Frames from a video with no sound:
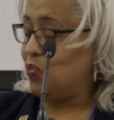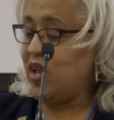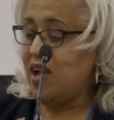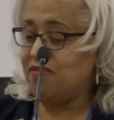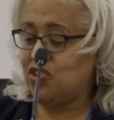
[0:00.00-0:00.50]

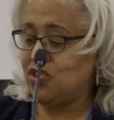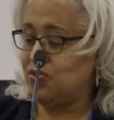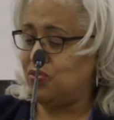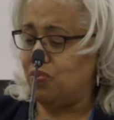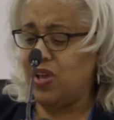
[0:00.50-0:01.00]
We have
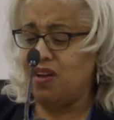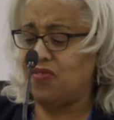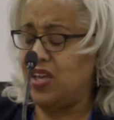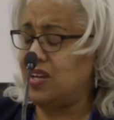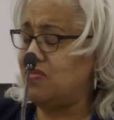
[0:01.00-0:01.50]
children, we
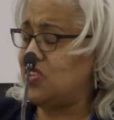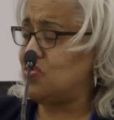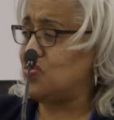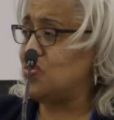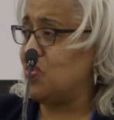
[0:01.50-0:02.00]
have
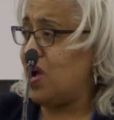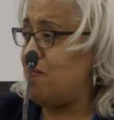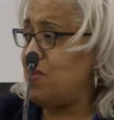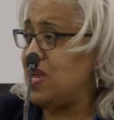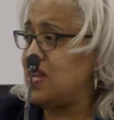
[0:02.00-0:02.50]
individuals who
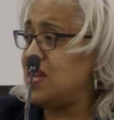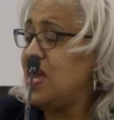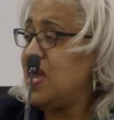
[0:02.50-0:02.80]
come in